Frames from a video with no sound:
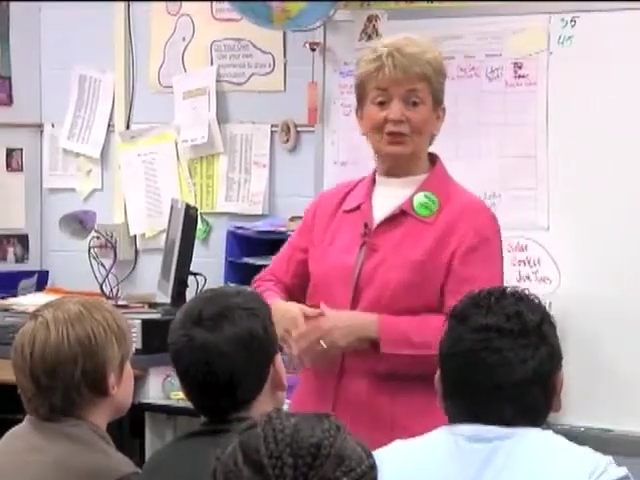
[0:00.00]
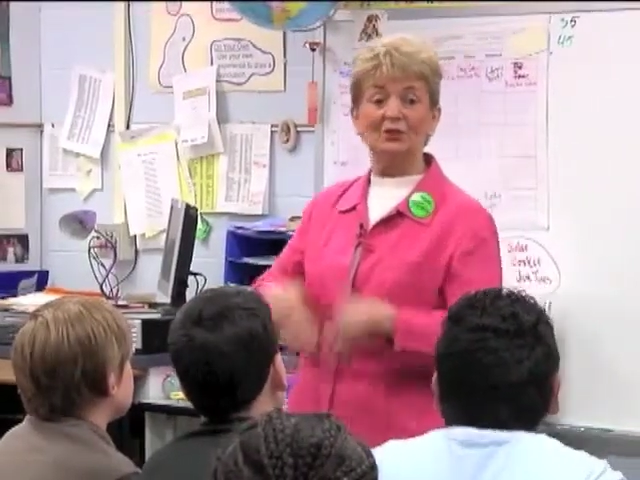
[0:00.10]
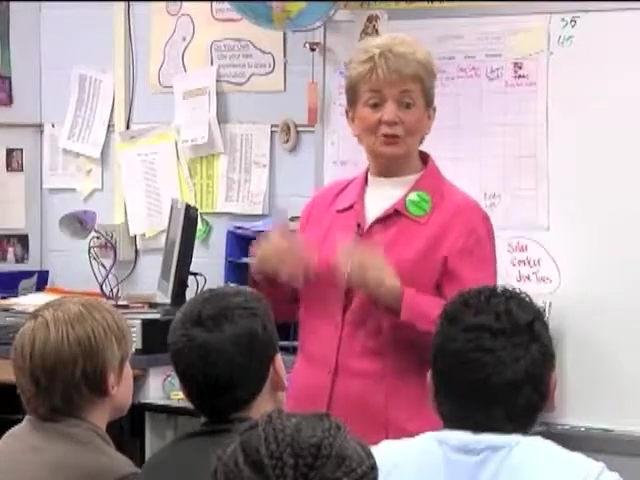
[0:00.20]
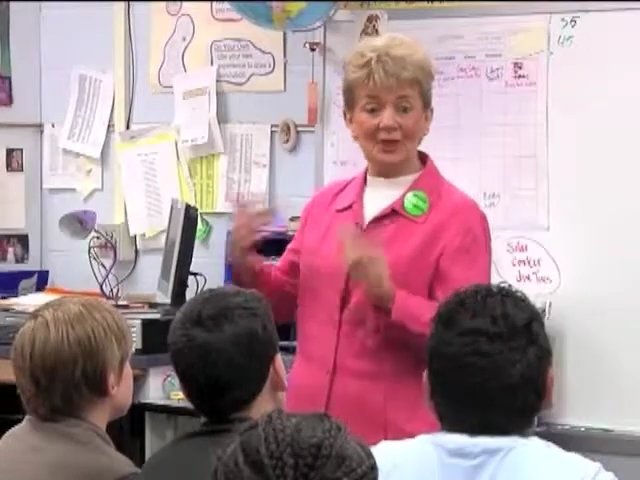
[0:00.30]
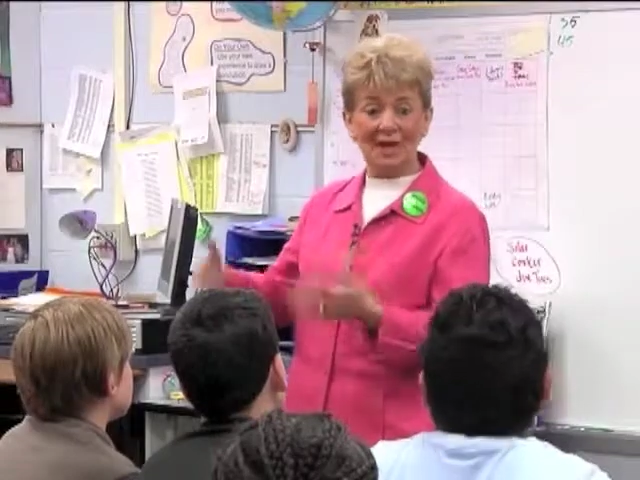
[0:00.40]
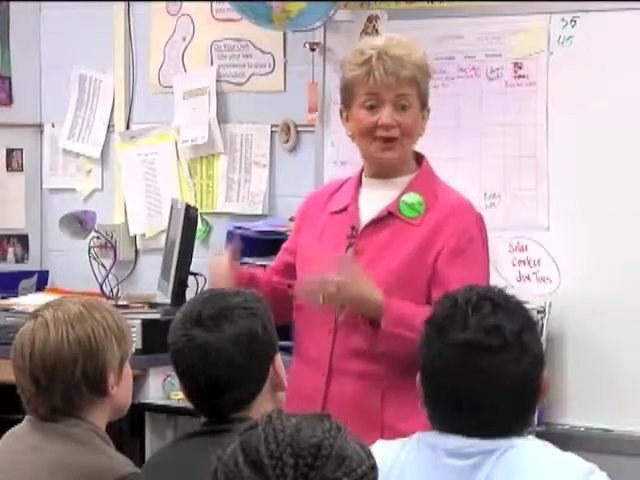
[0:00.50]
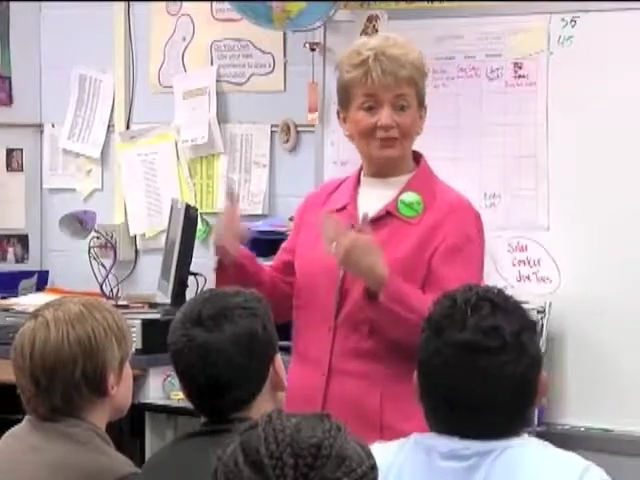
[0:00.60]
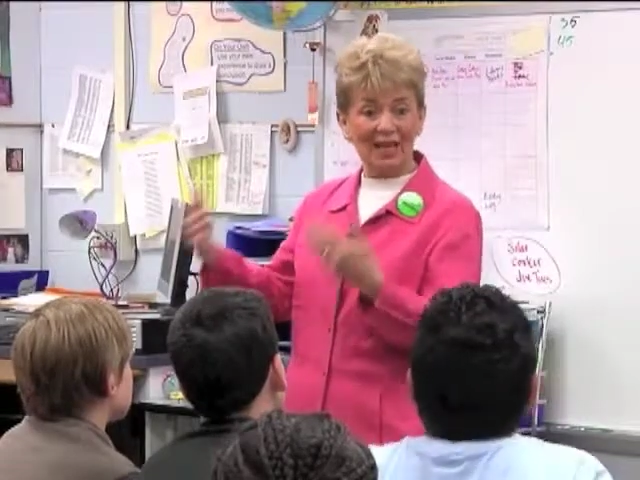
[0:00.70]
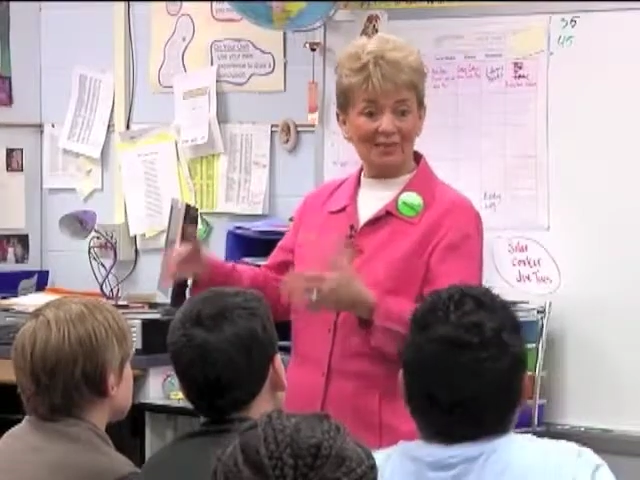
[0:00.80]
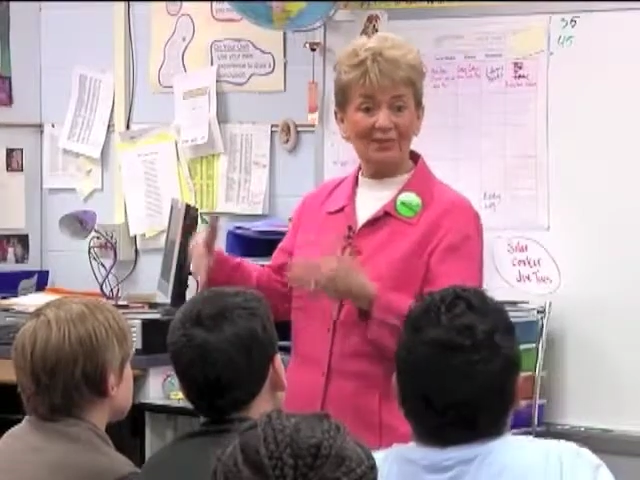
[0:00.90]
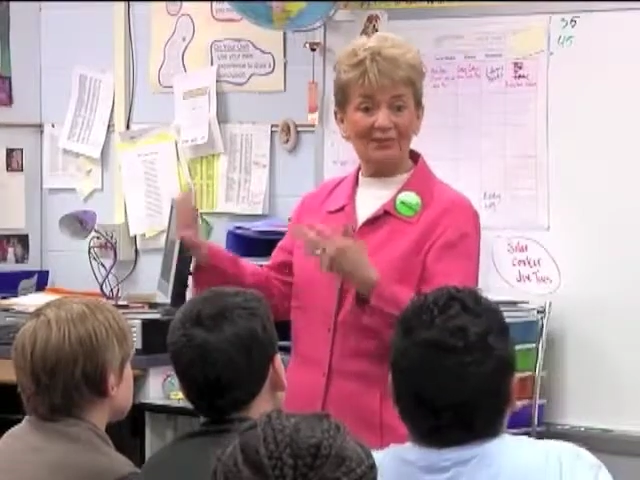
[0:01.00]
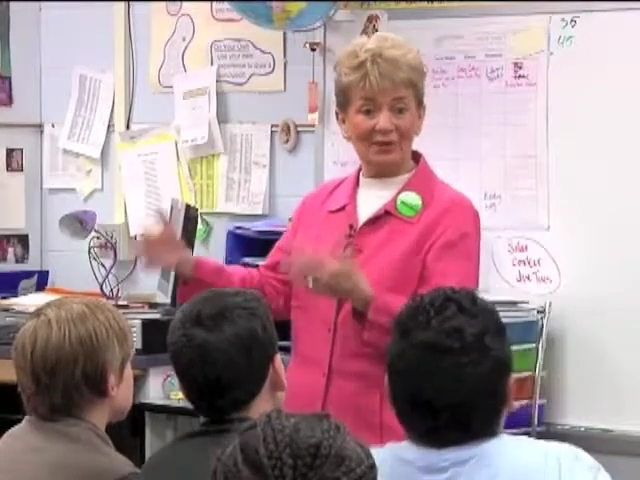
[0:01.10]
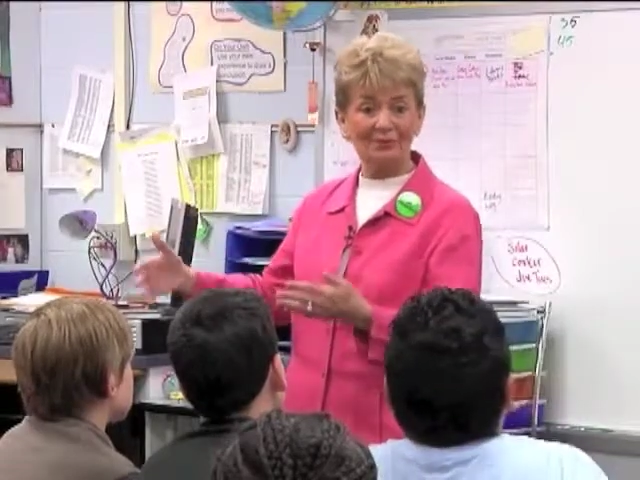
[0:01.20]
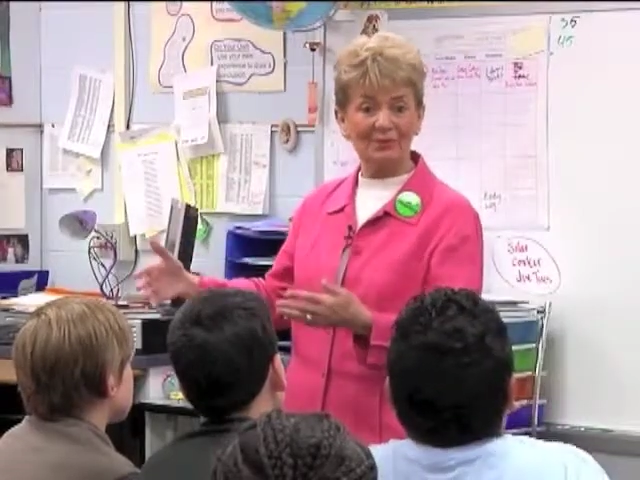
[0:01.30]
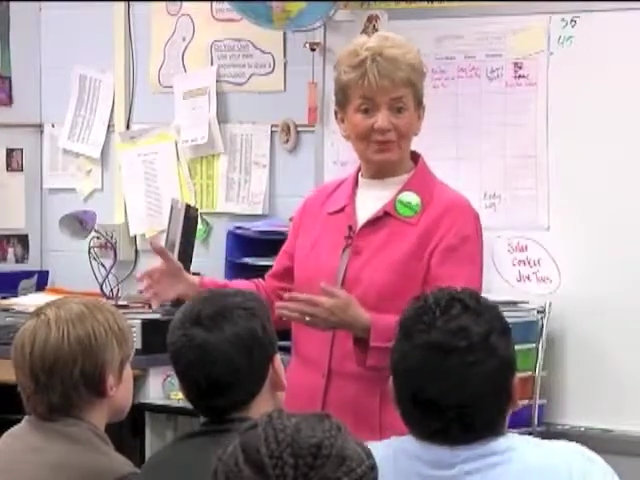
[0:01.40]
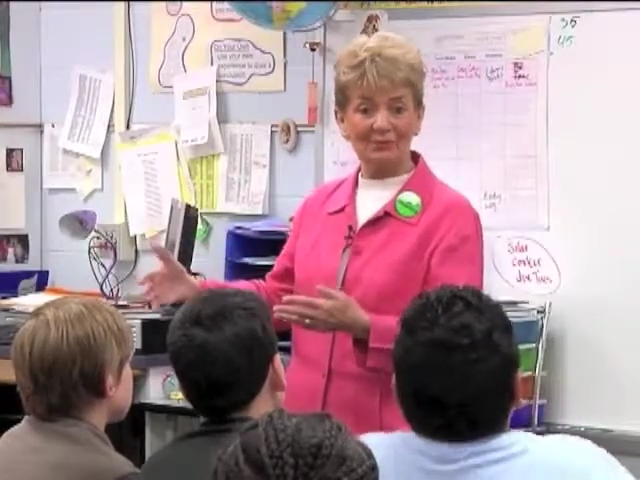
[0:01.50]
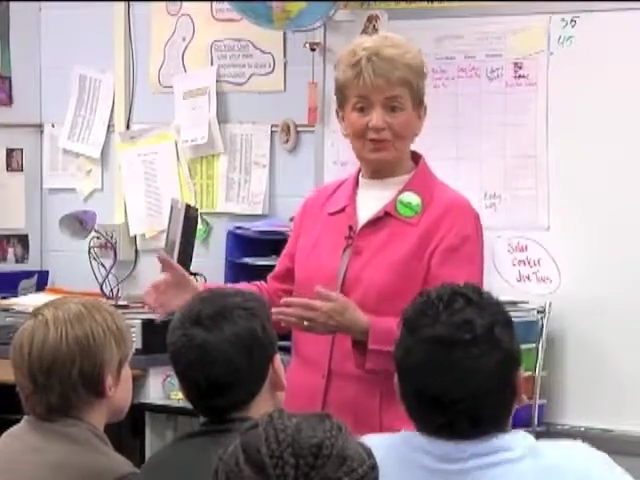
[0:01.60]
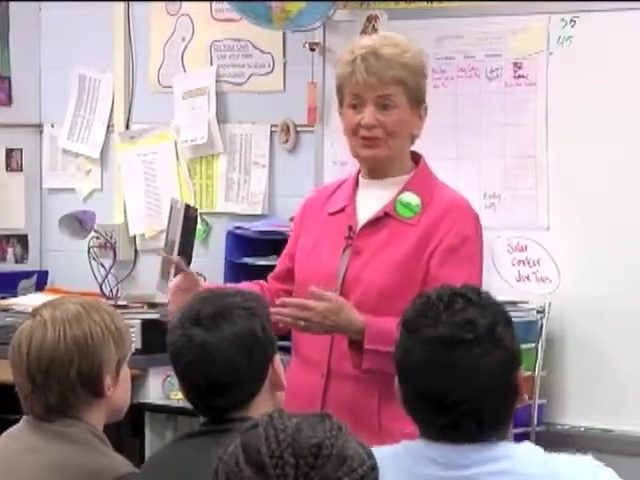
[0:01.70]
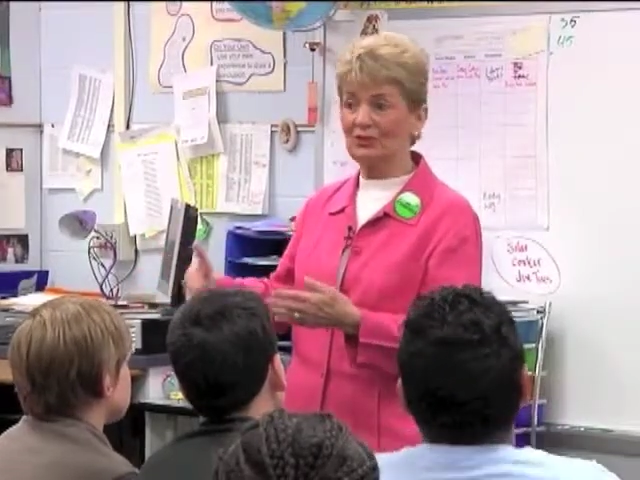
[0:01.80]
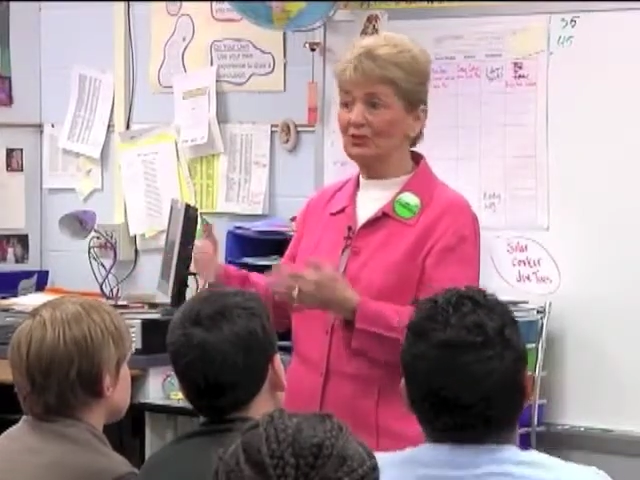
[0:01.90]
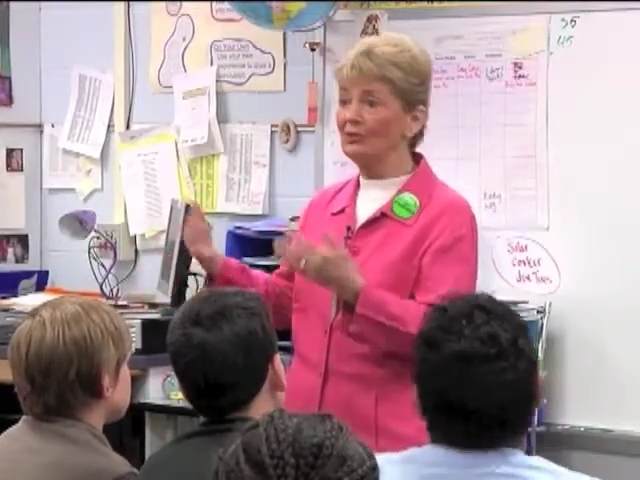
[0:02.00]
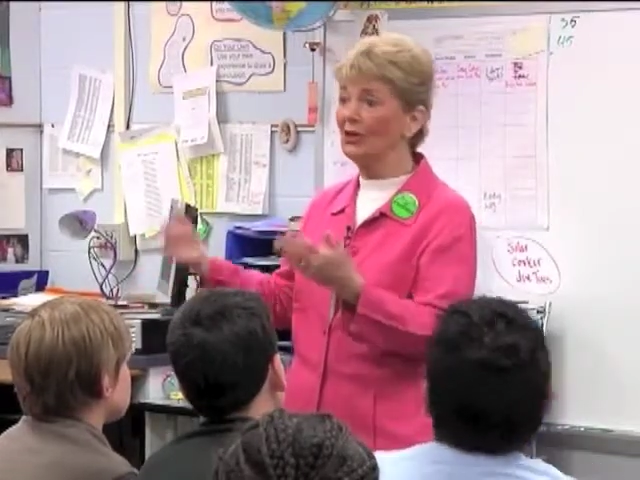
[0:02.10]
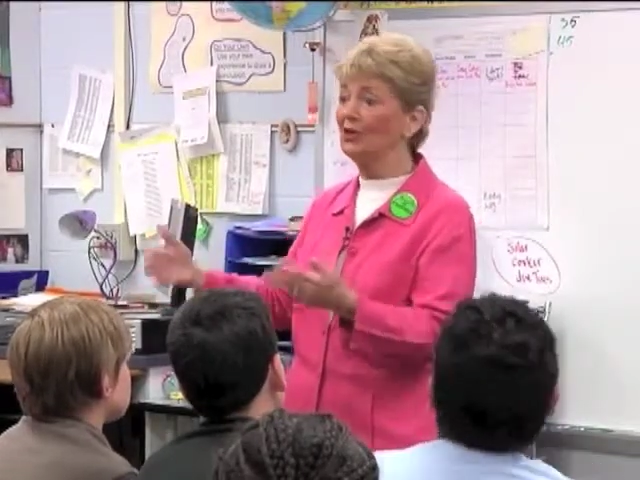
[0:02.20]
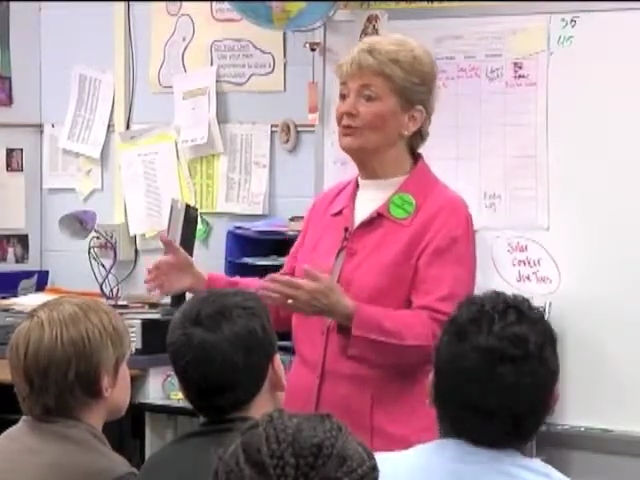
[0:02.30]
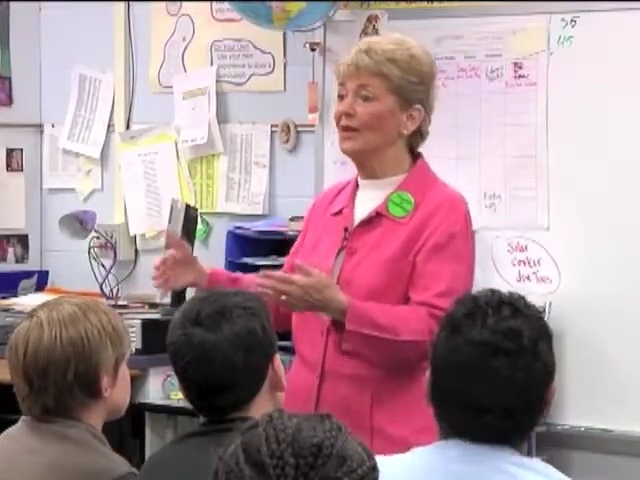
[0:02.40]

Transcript: You could have lots of empathy because you know